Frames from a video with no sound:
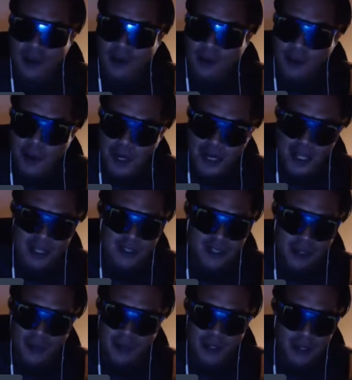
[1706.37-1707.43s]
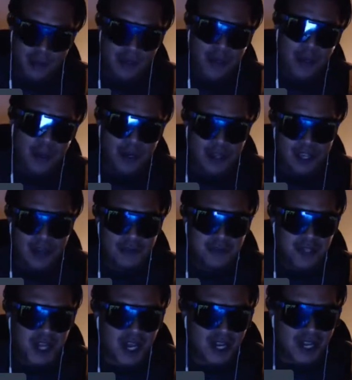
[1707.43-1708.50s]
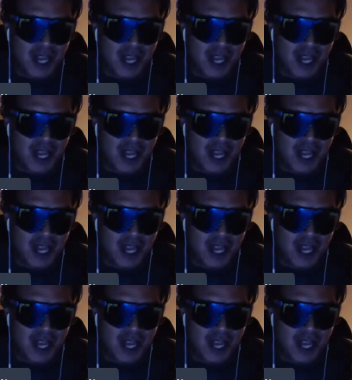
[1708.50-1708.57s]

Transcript: We need WWE to give Chad